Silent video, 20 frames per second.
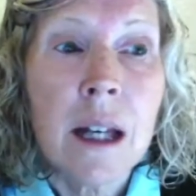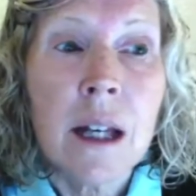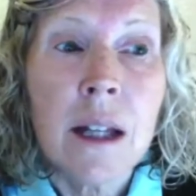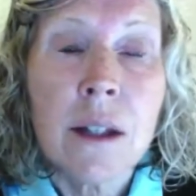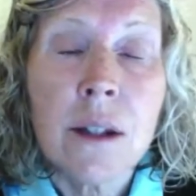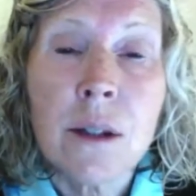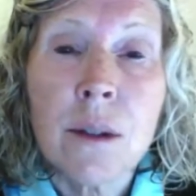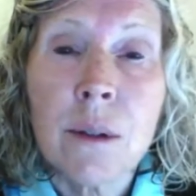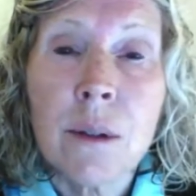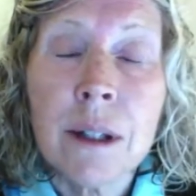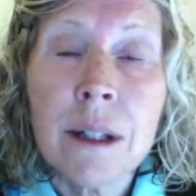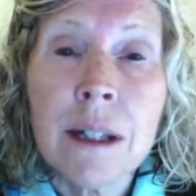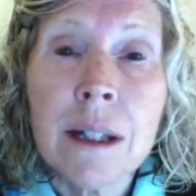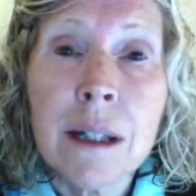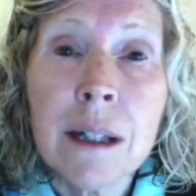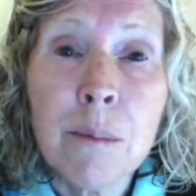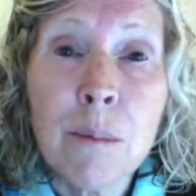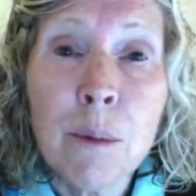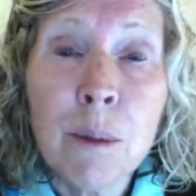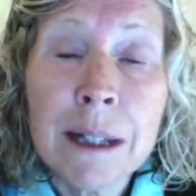So it is
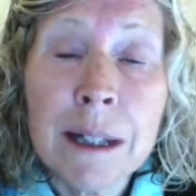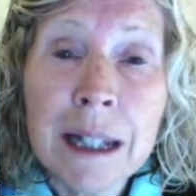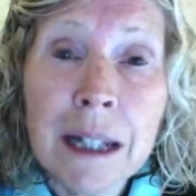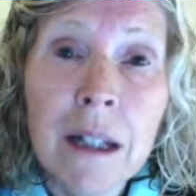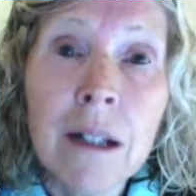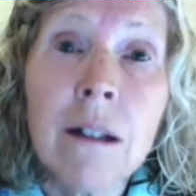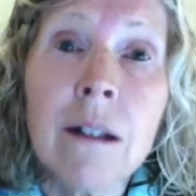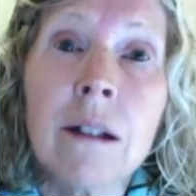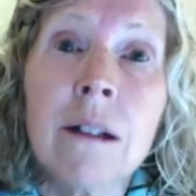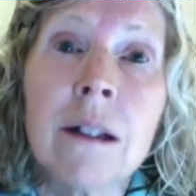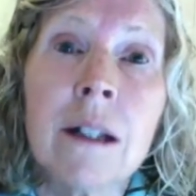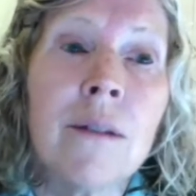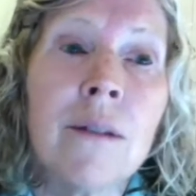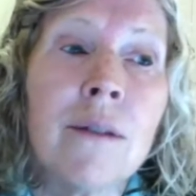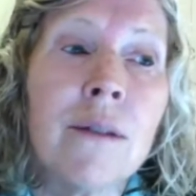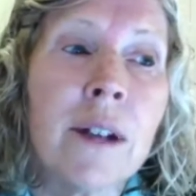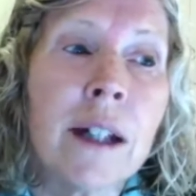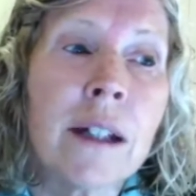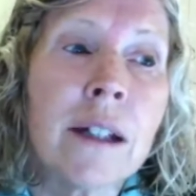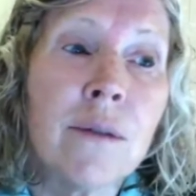particularly
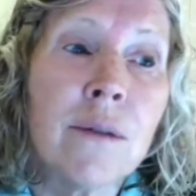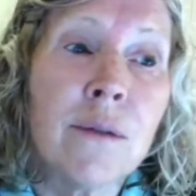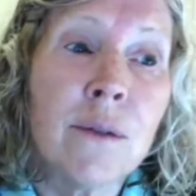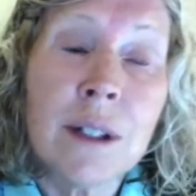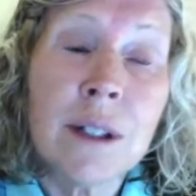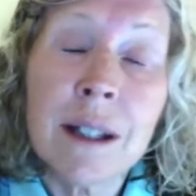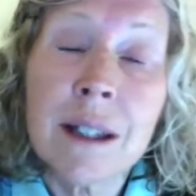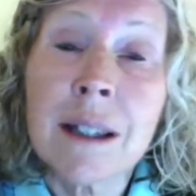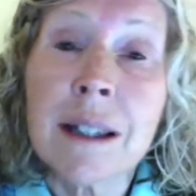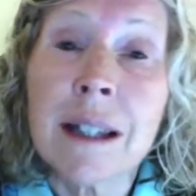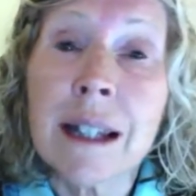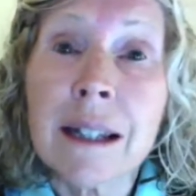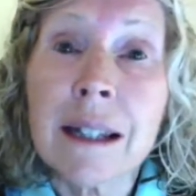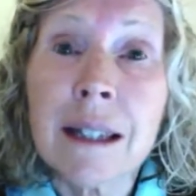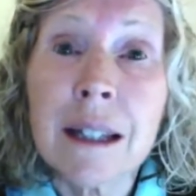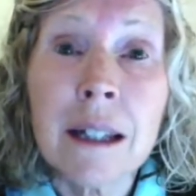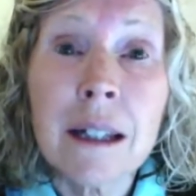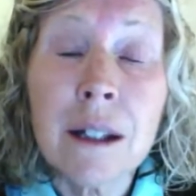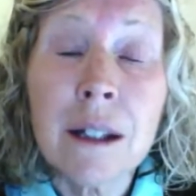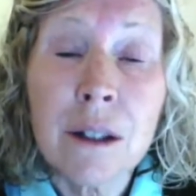effective for
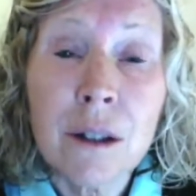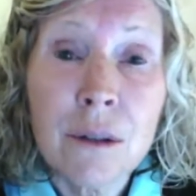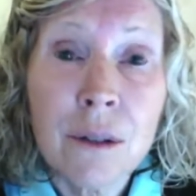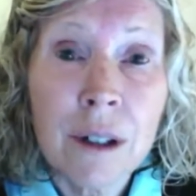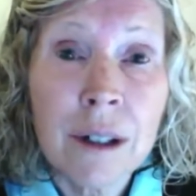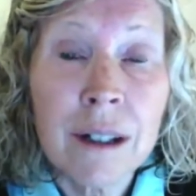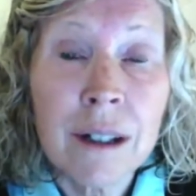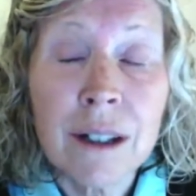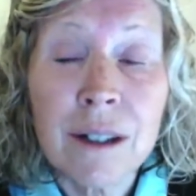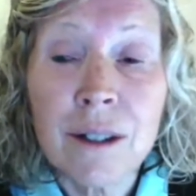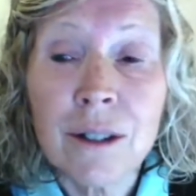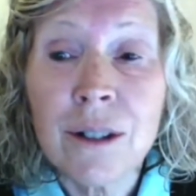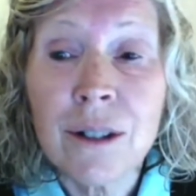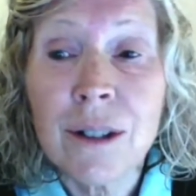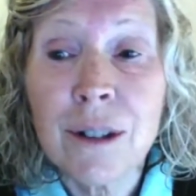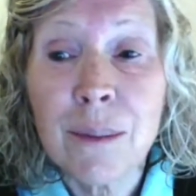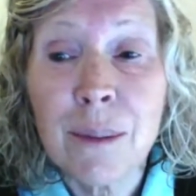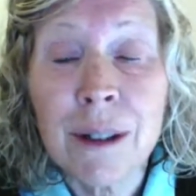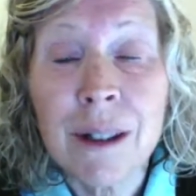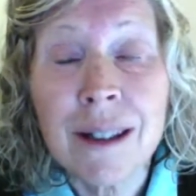dyslexic and struggling learners
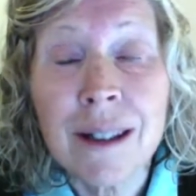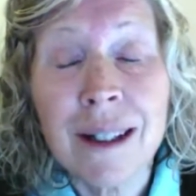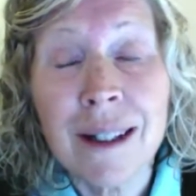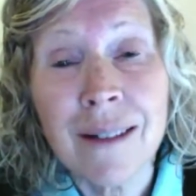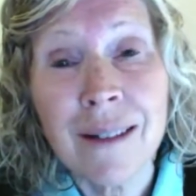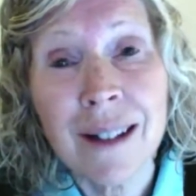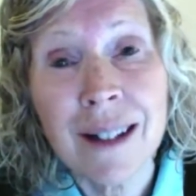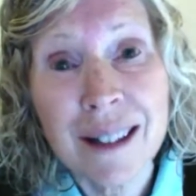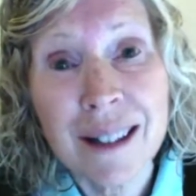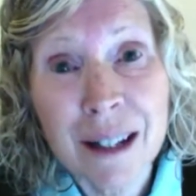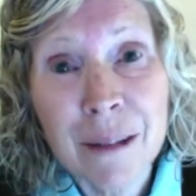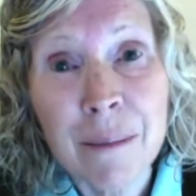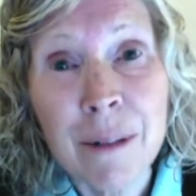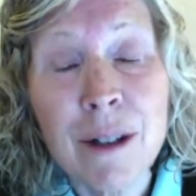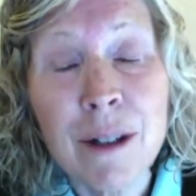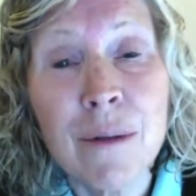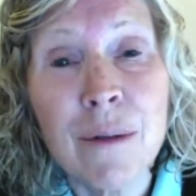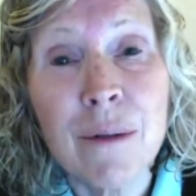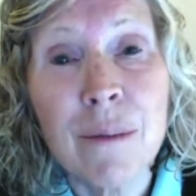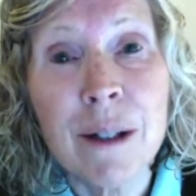because, as I
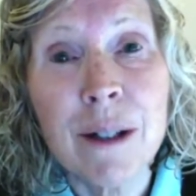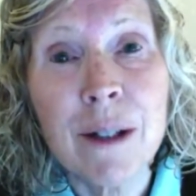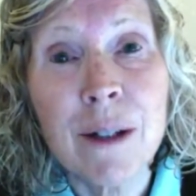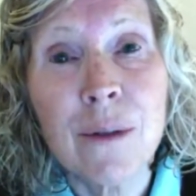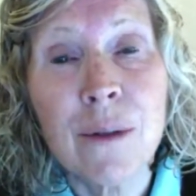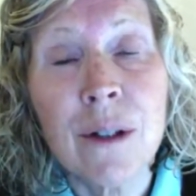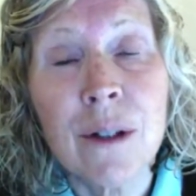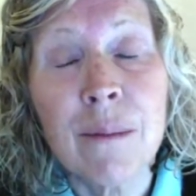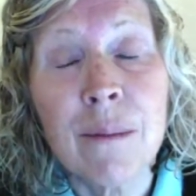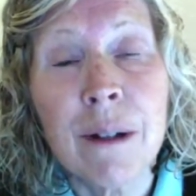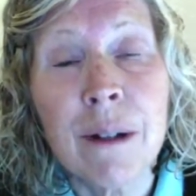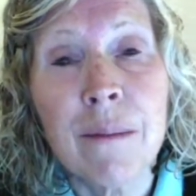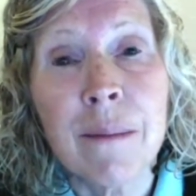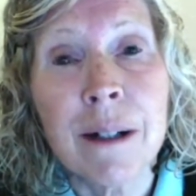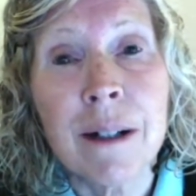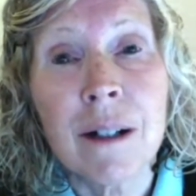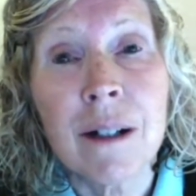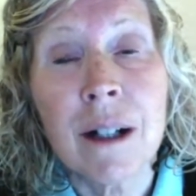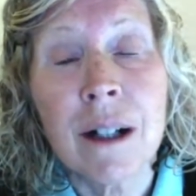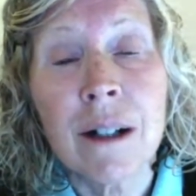mentioned with my story about my
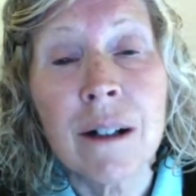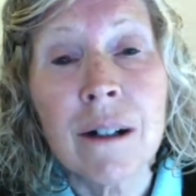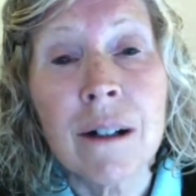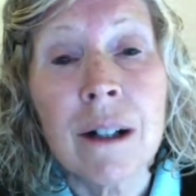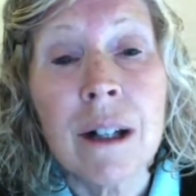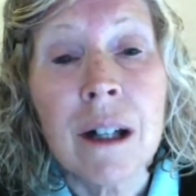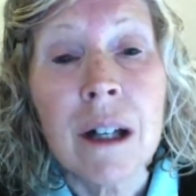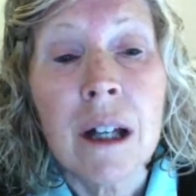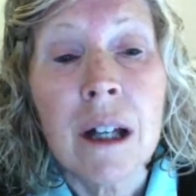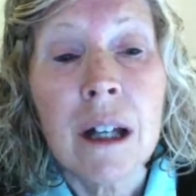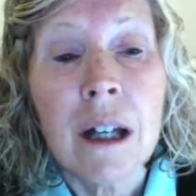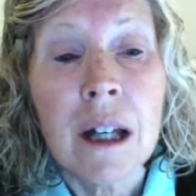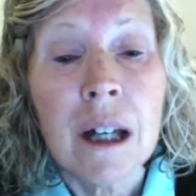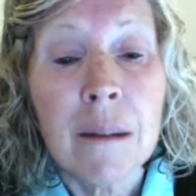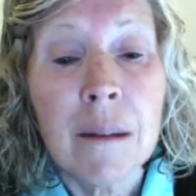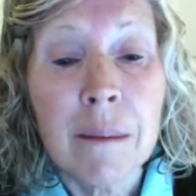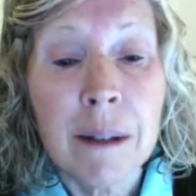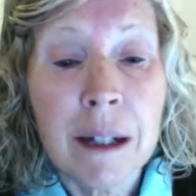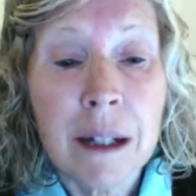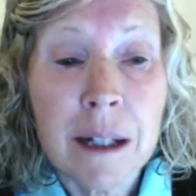daughter and
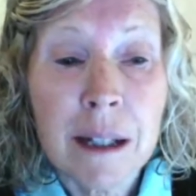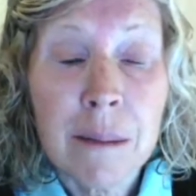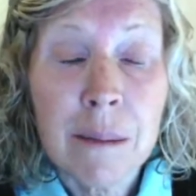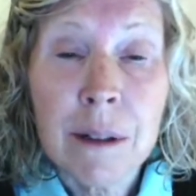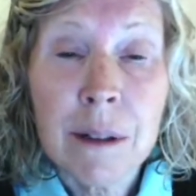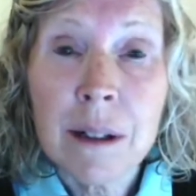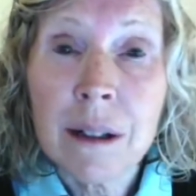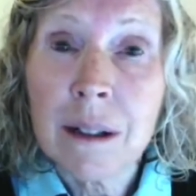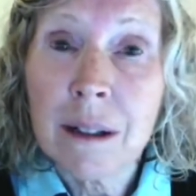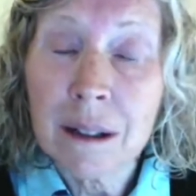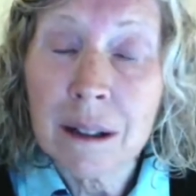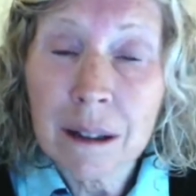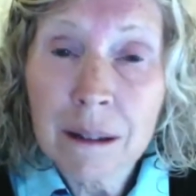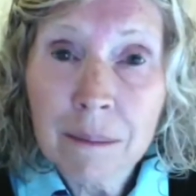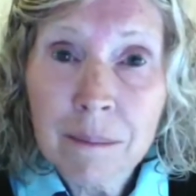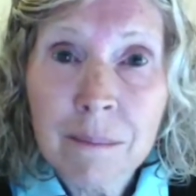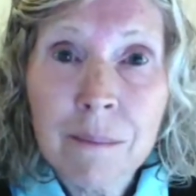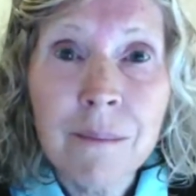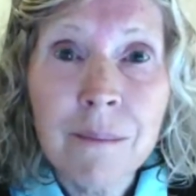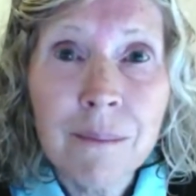my husband,
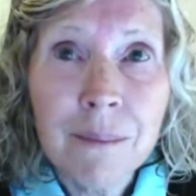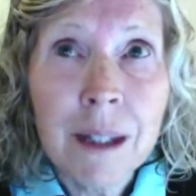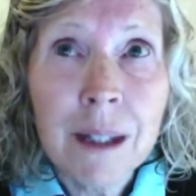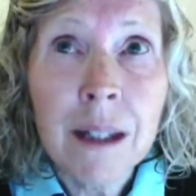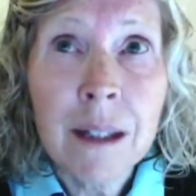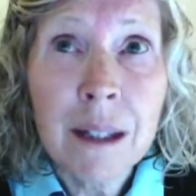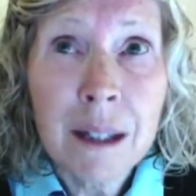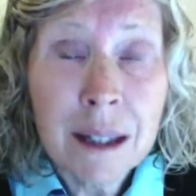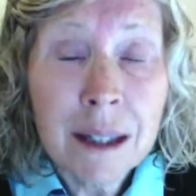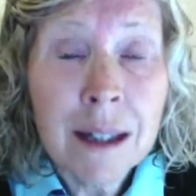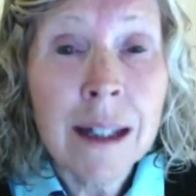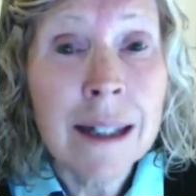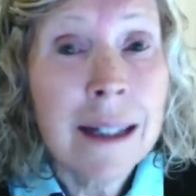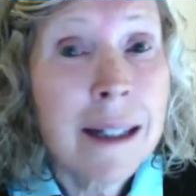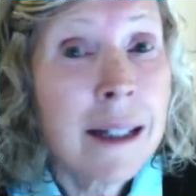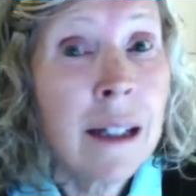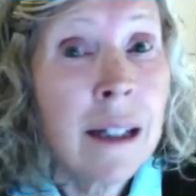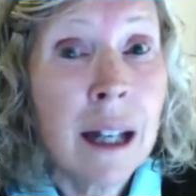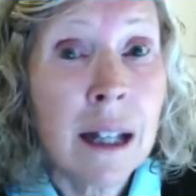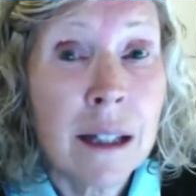
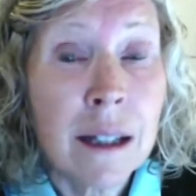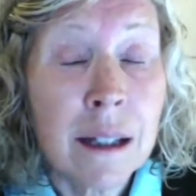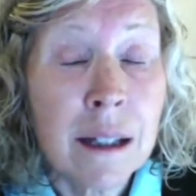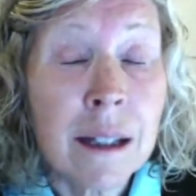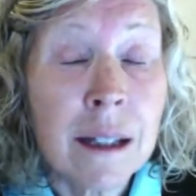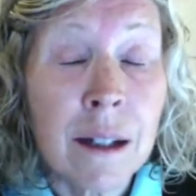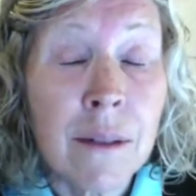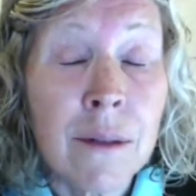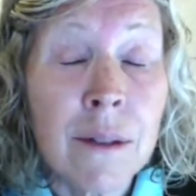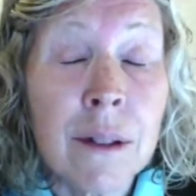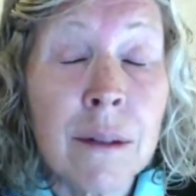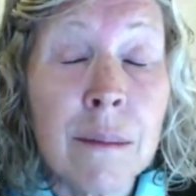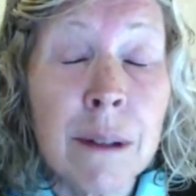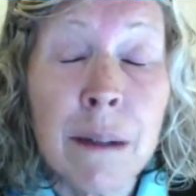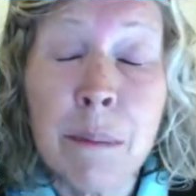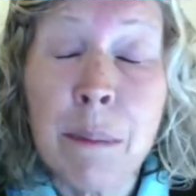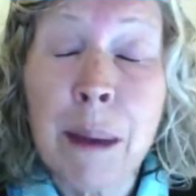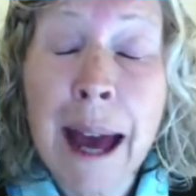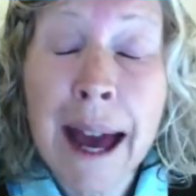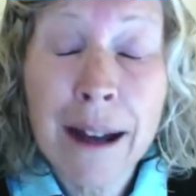dyslexia has definitely been
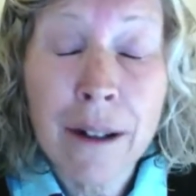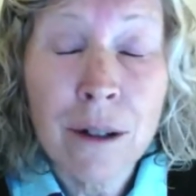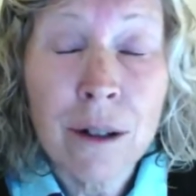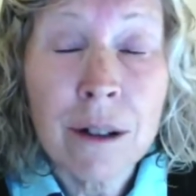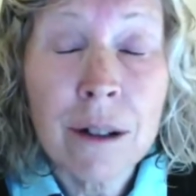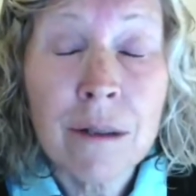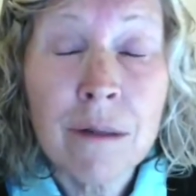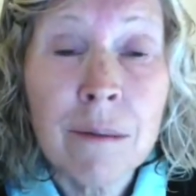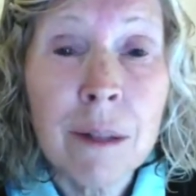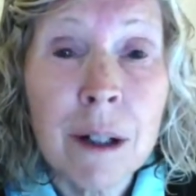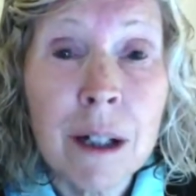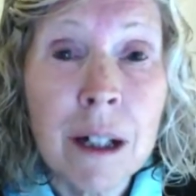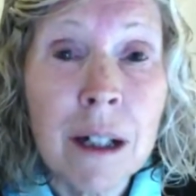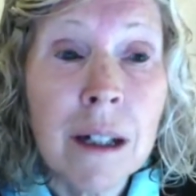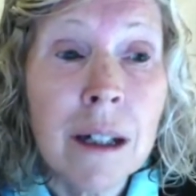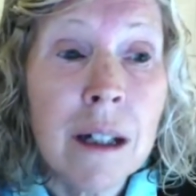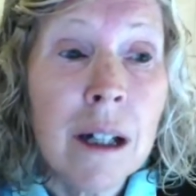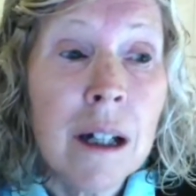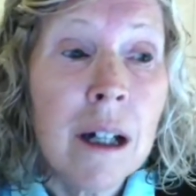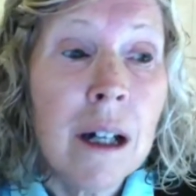a passion of mine.